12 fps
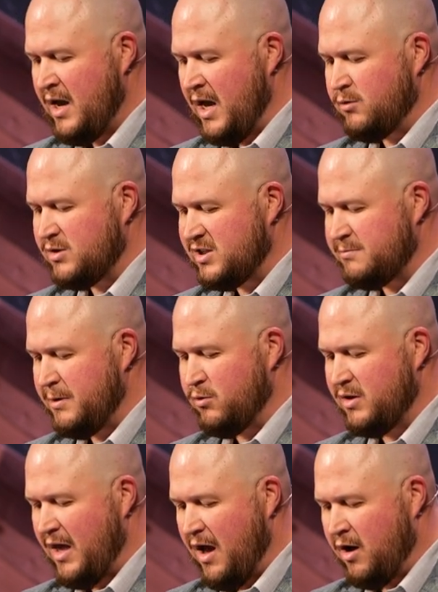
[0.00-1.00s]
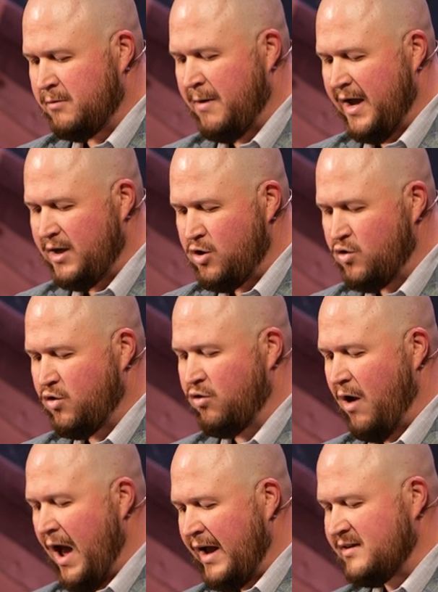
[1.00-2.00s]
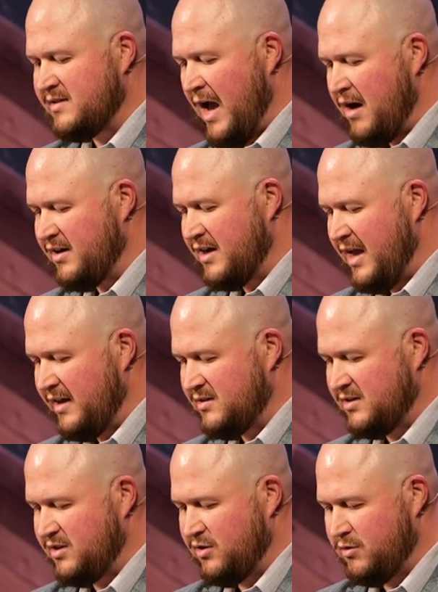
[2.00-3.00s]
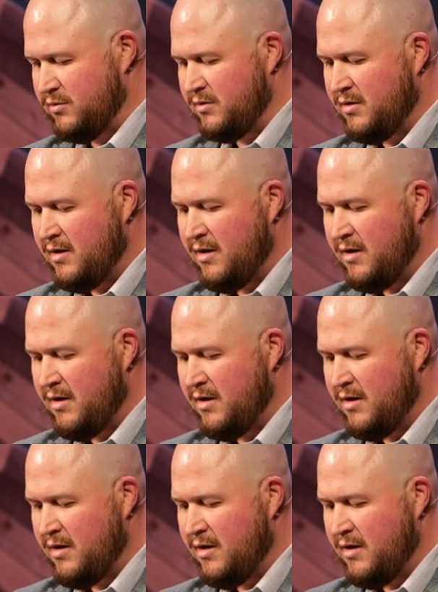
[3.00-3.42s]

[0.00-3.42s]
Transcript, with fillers: and which has been withheld by you cries out against you.